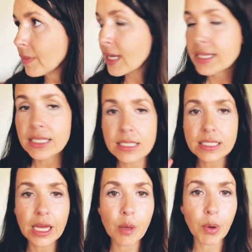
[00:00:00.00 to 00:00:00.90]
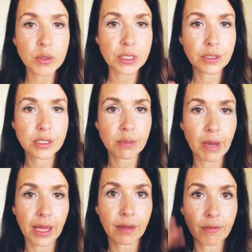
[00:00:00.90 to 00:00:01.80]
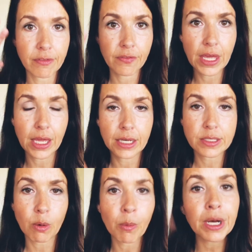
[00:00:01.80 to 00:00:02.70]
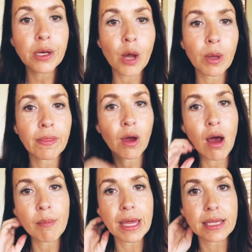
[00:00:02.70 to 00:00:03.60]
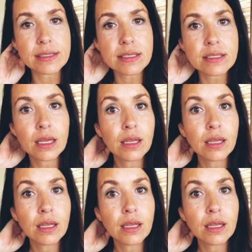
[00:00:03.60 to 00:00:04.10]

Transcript: because this is going to post onto my feed, so I want to know in the comments,